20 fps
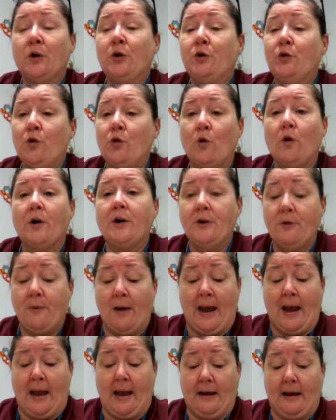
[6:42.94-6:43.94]
Nor do
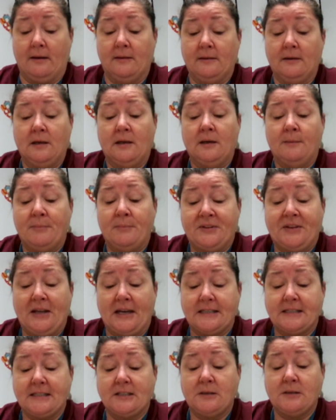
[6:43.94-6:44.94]
I, but
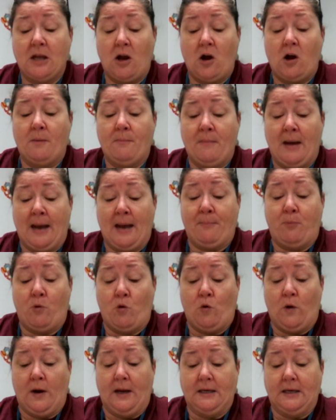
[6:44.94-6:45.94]
that's not my
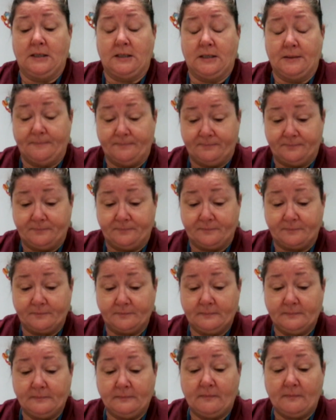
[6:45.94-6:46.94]
point.
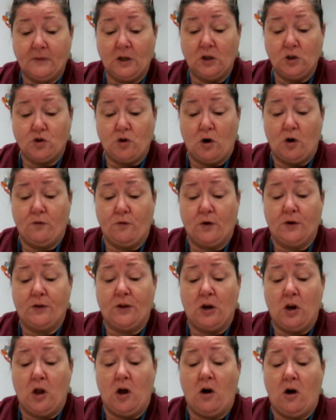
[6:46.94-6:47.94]
Drover,
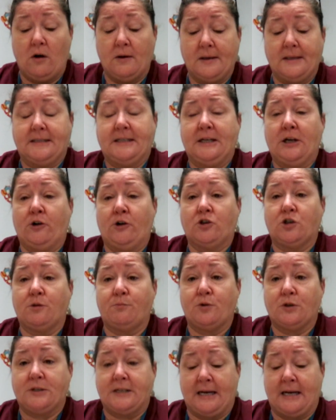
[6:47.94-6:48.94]
the law is here to
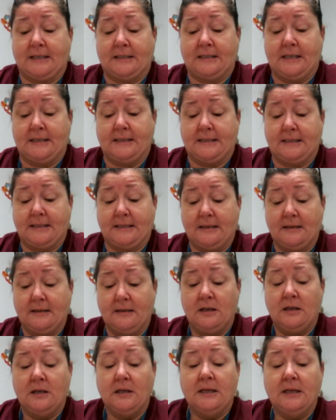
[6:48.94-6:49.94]
protect us,
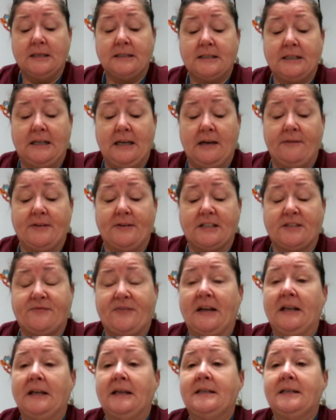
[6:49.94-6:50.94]
to give us
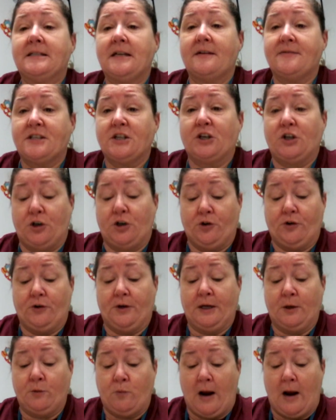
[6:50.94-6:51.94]
feelings of
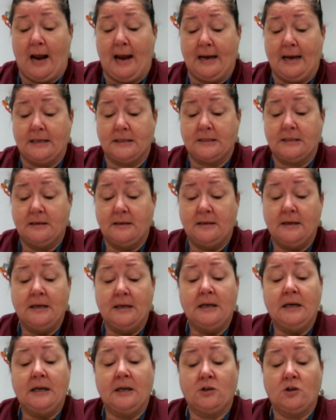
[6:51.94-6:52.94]
security, right?
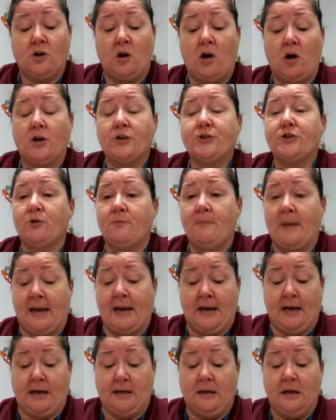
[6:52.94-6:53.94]
And laws are
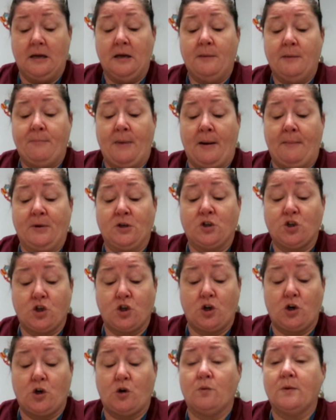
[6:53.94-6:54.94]
made by
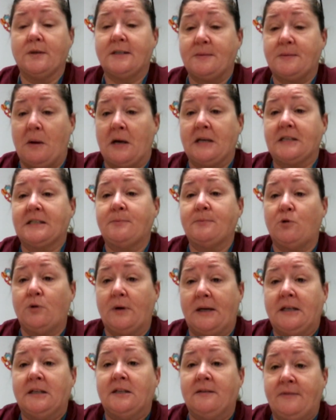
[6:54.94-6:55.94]
mature, responsible
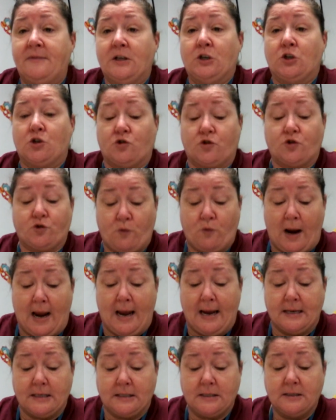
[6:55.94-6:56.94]
individuals,
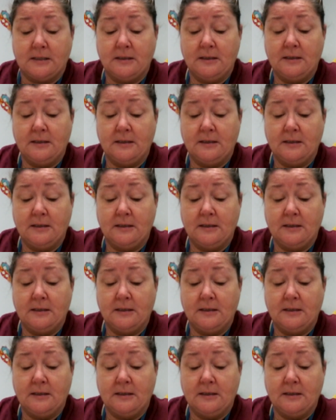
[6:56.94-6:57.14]
right?